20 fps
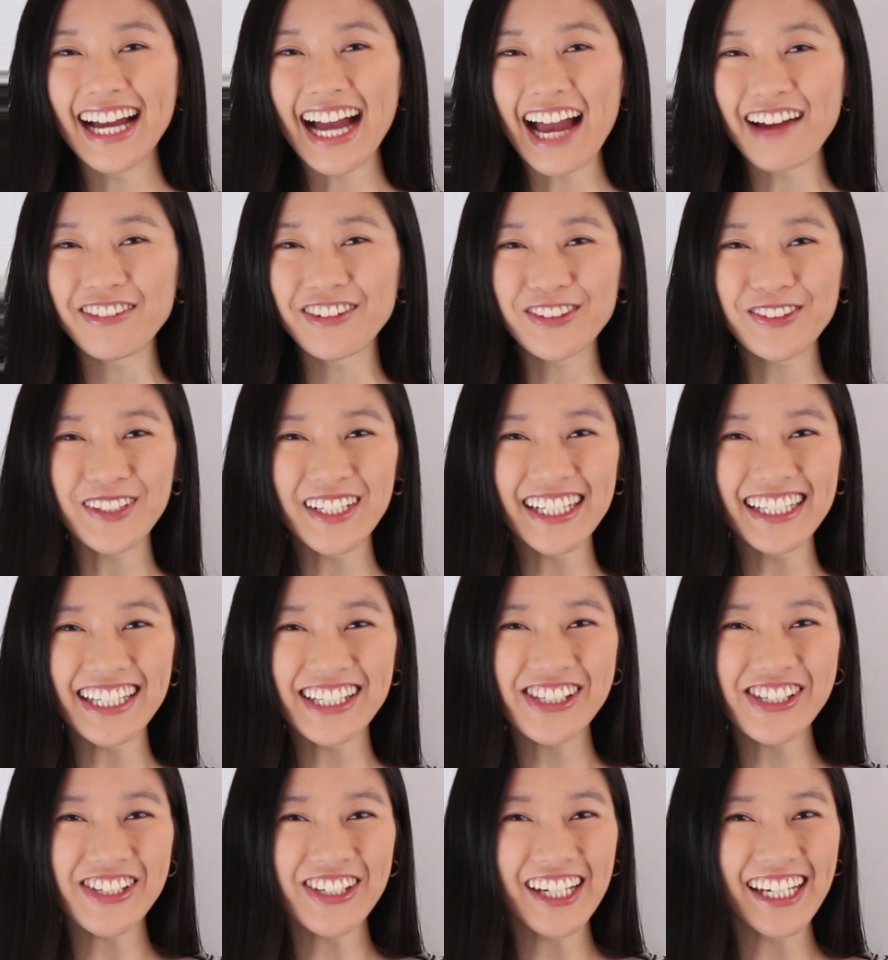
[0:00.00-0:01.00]
Hi
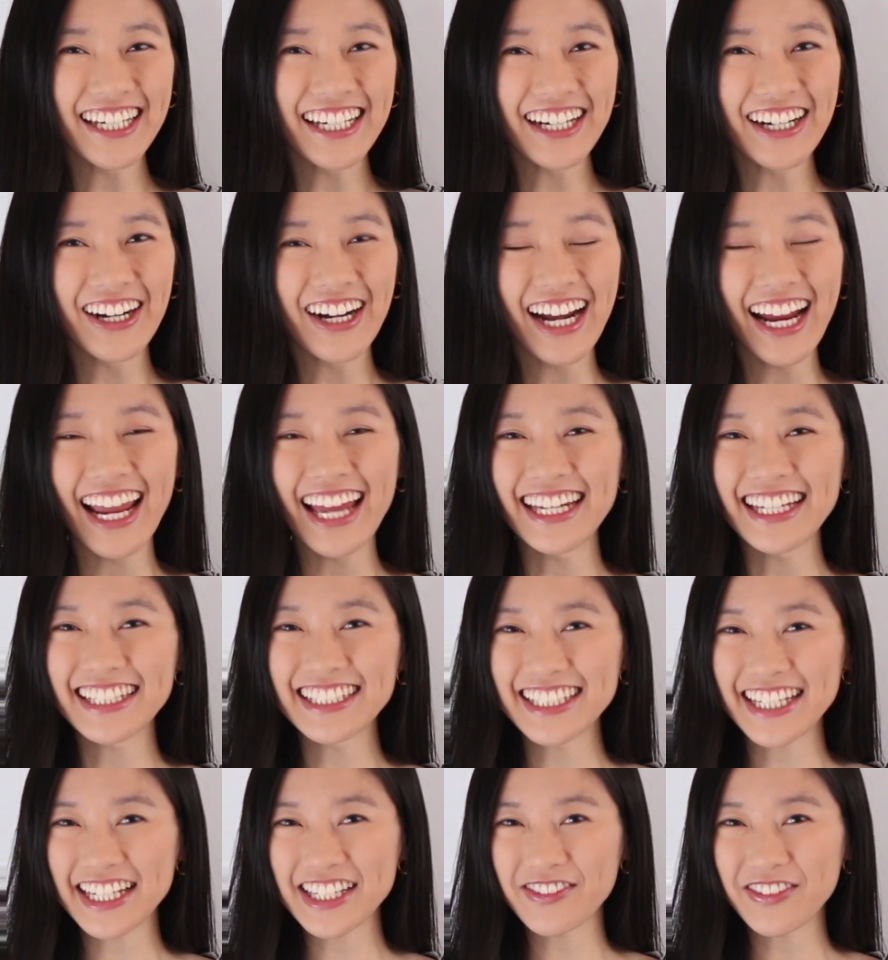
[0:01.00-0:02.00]
everyone, it's Janine here,
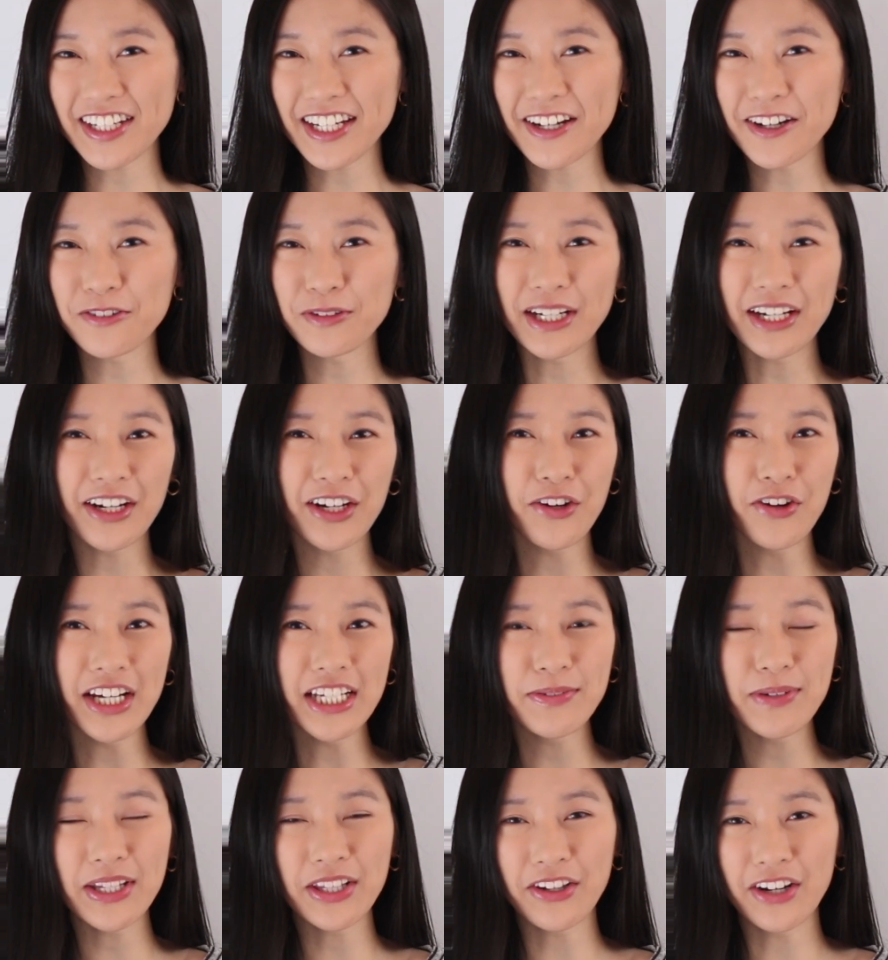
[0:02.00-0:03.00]
and in today's video we are
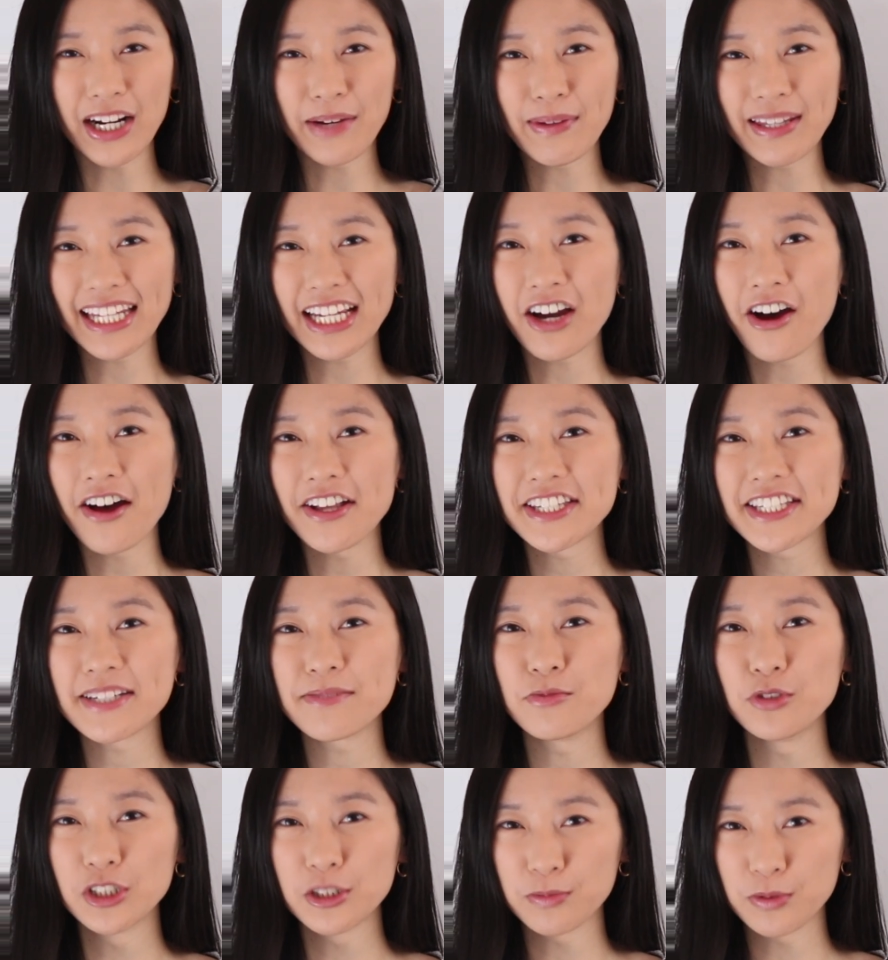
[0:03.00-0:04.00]
going to be learning about the
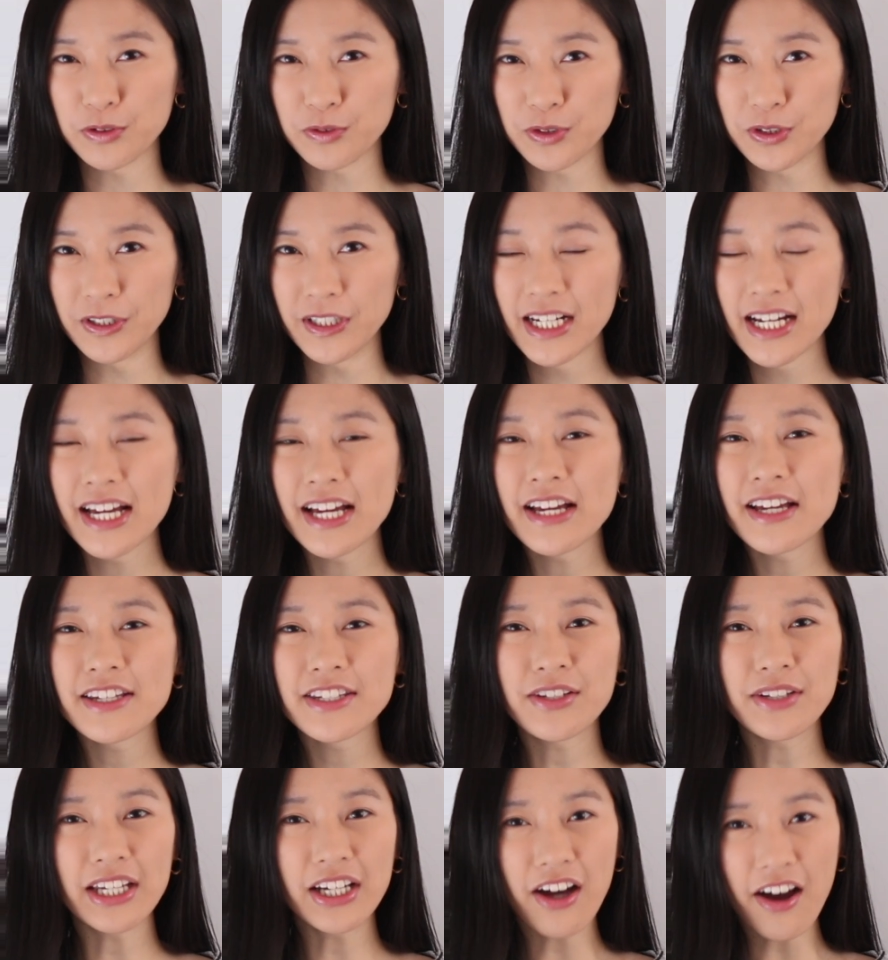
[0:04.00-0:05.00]
constant multiple rule.
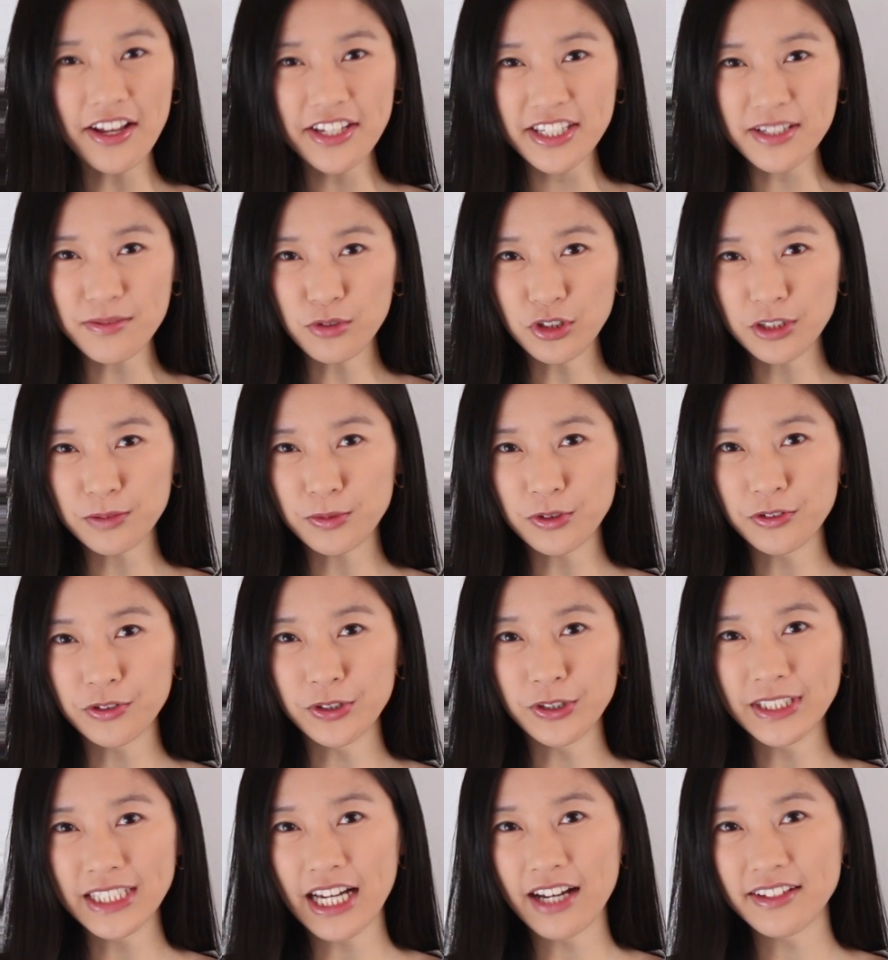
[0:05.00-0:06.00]
So the constant
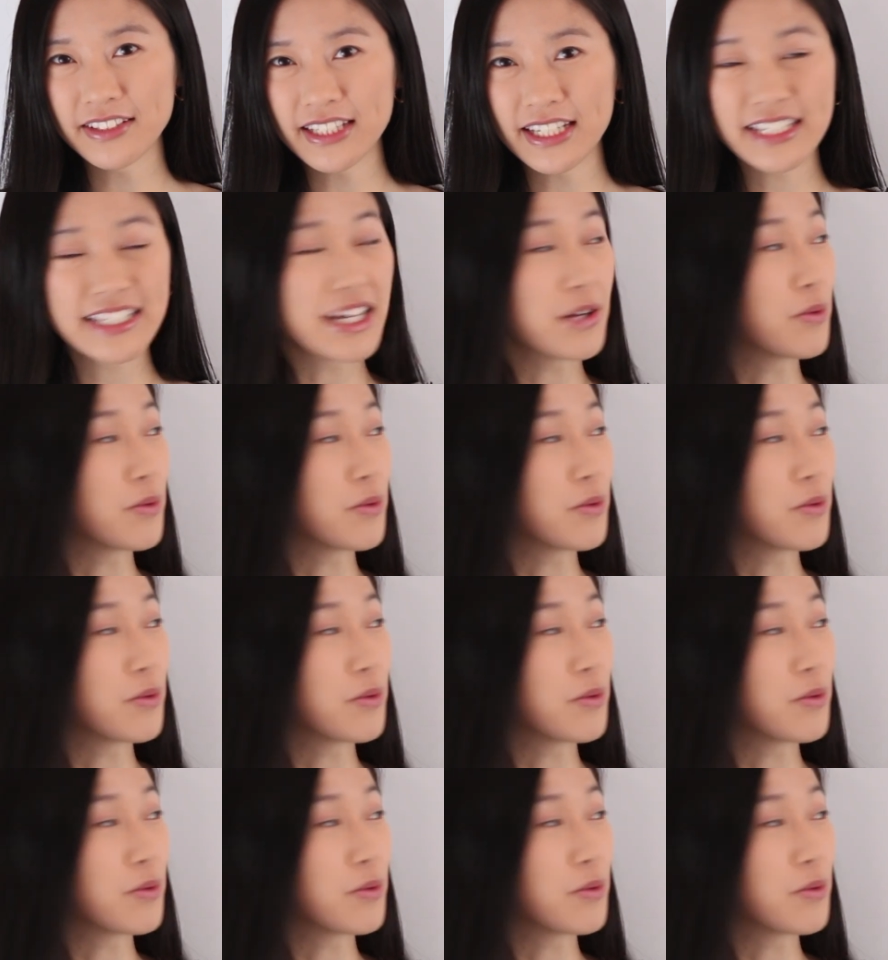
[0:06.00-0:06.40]
multiple rule tells us